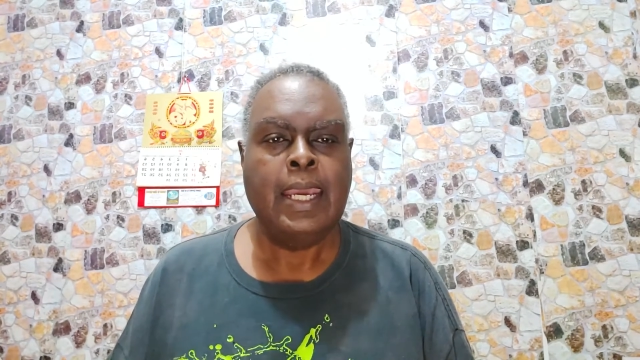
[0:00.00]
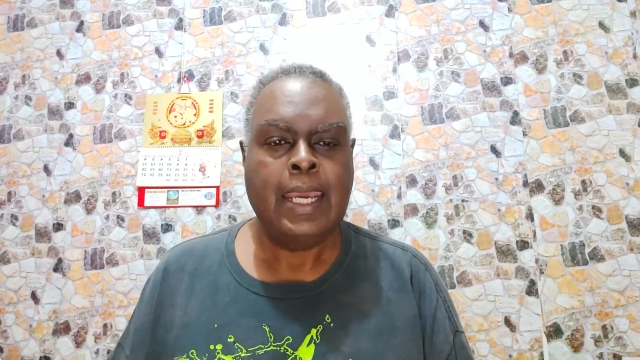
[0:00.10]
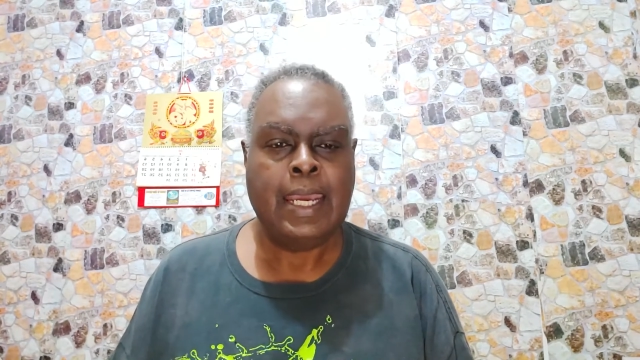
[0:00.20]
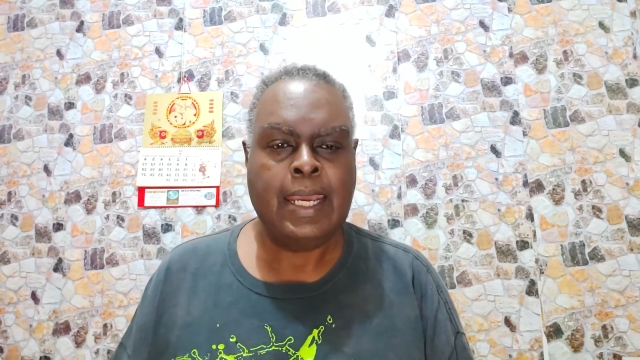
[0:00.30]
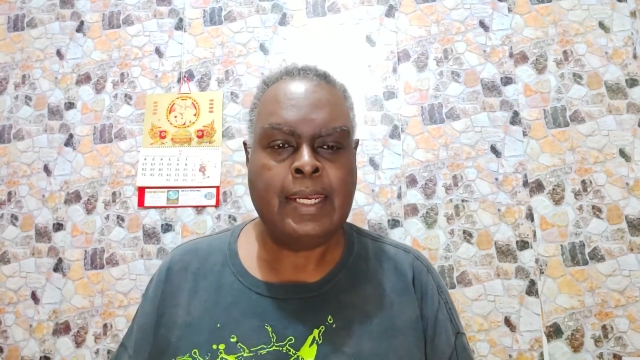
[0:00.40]

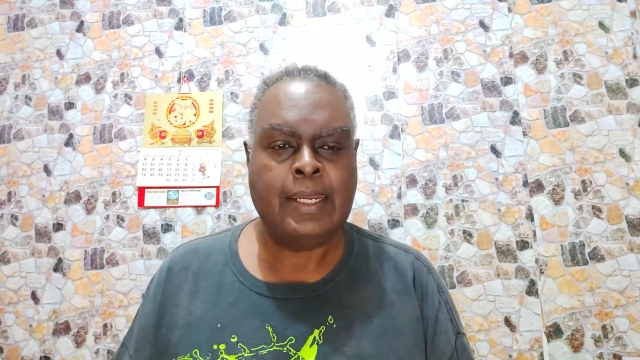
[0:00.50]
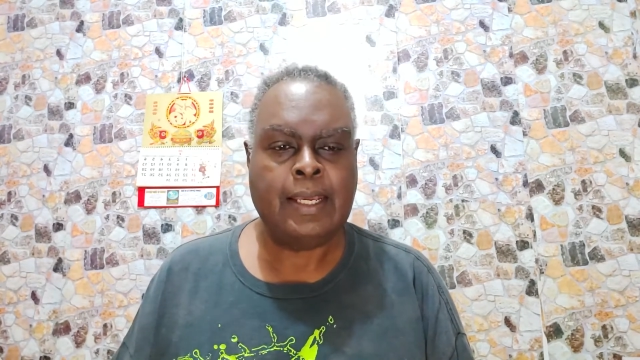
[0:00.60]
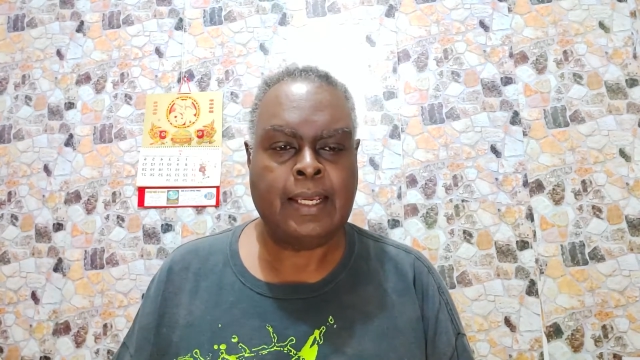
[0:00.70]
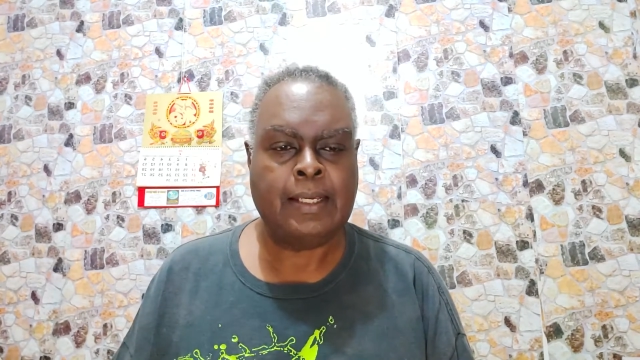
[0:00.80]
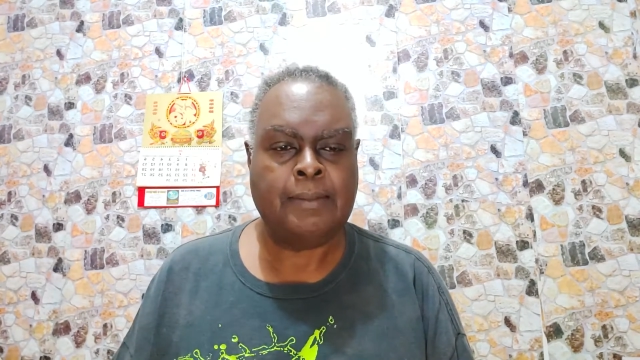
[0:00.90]

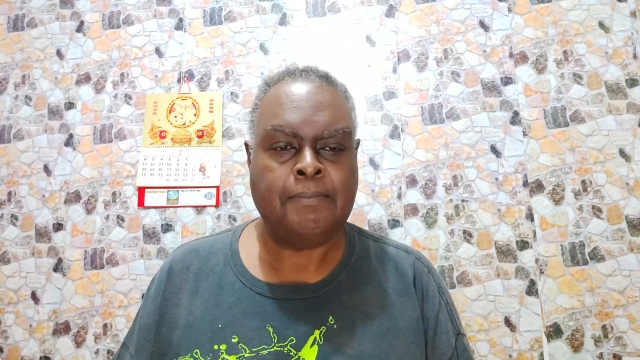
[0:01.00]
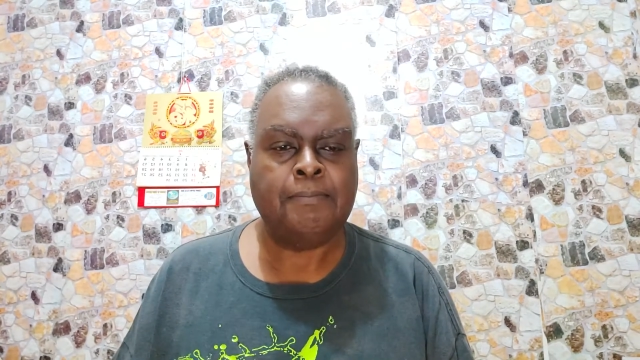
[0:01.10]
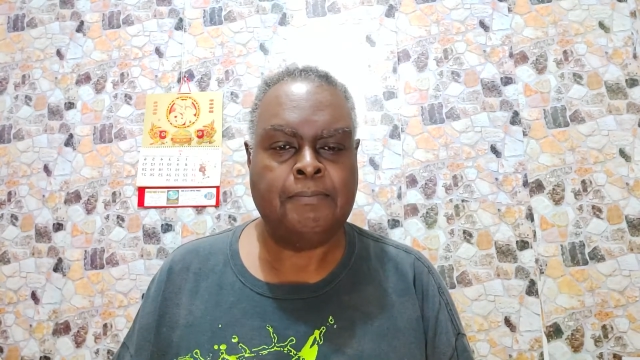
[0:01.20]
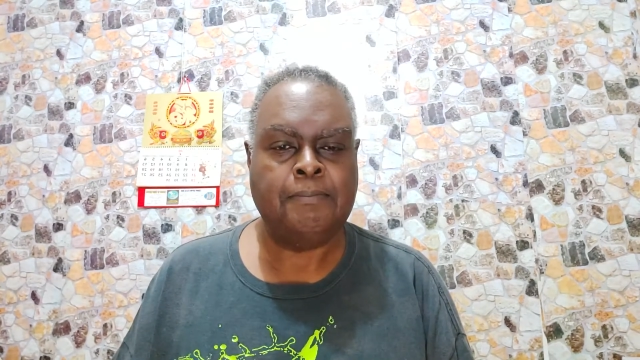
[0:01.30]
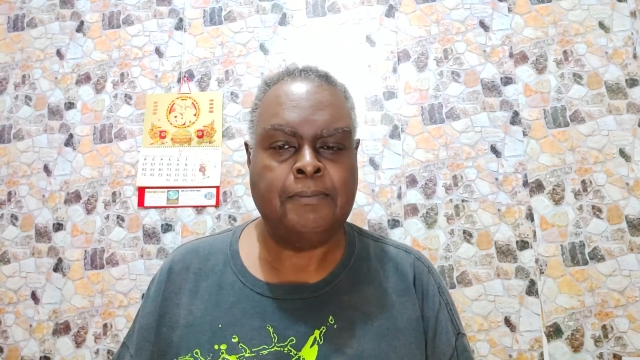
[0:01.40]
And
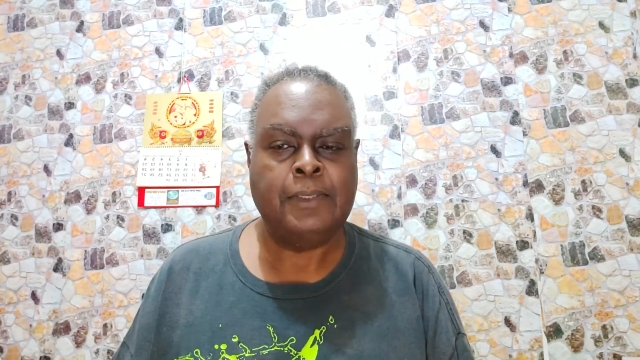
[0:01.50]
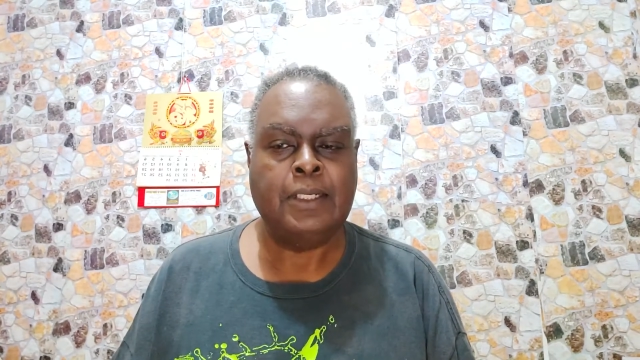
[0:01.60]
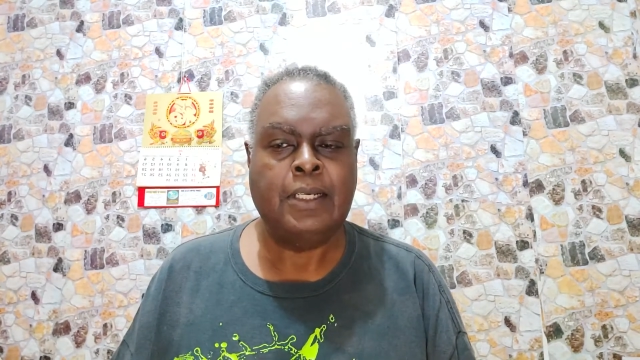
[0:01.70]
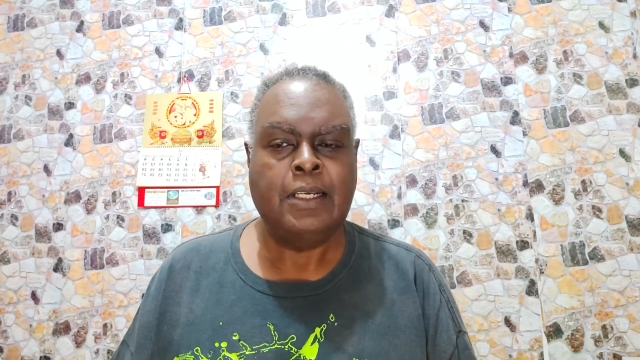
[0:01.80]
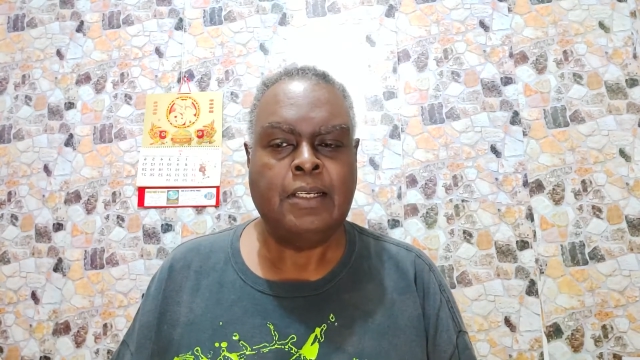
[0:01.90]

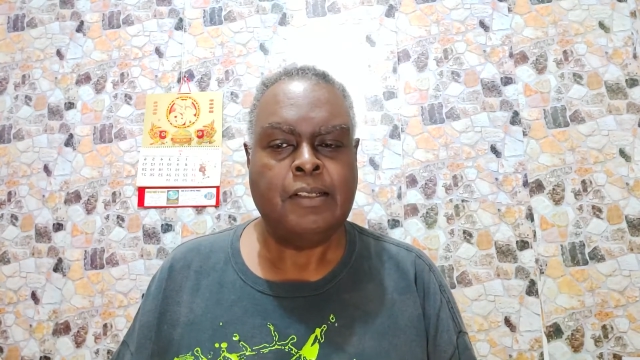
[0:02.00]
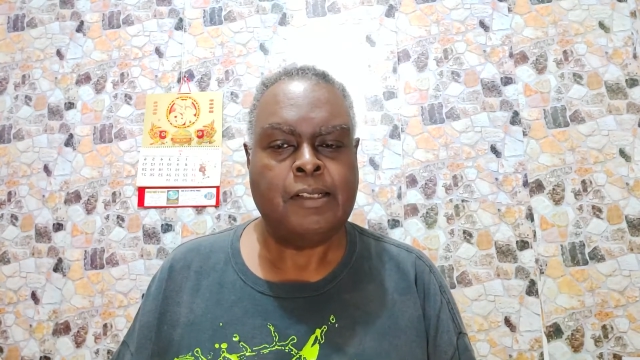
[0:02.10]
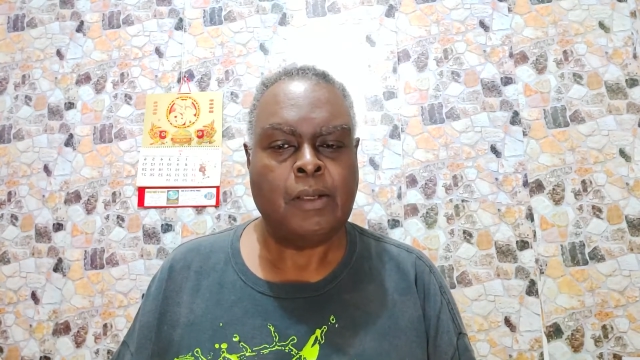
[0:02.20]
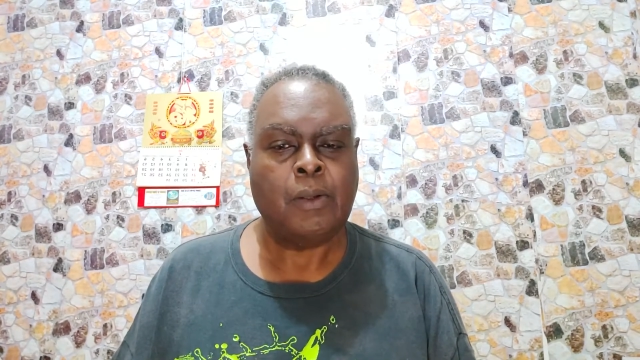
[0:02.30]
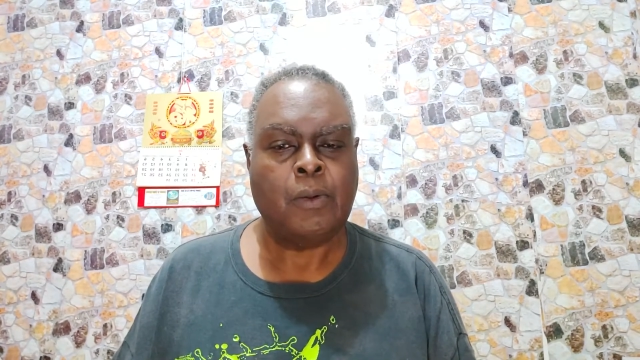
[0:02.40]

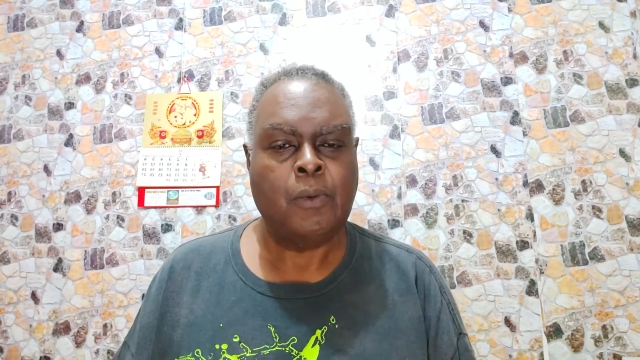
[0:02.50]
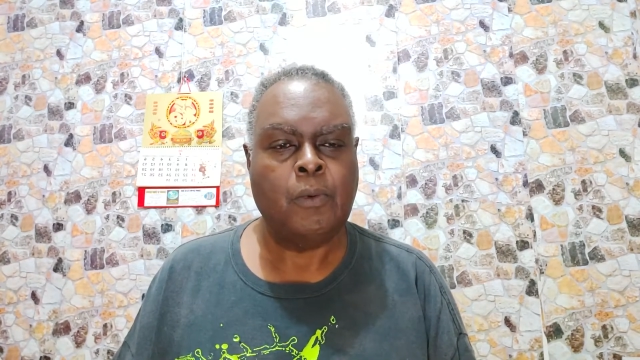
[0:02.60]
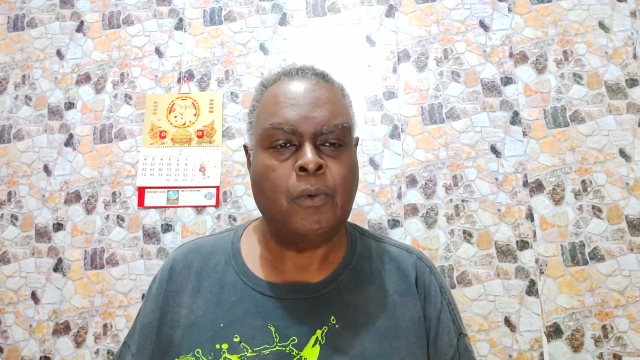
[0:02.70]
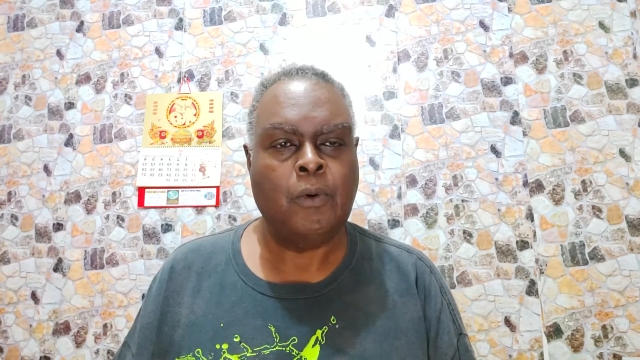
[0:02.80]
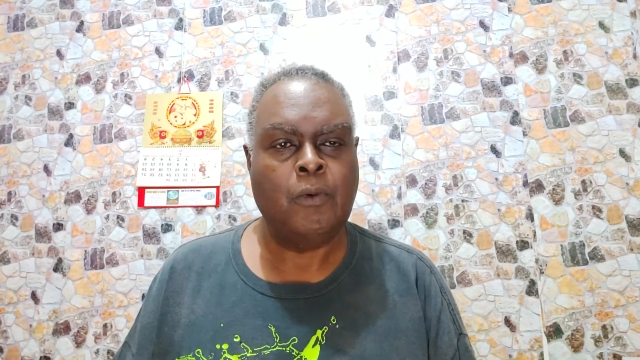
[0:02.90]

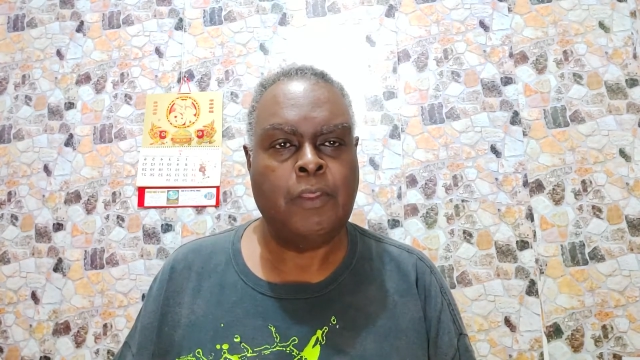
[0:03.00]
so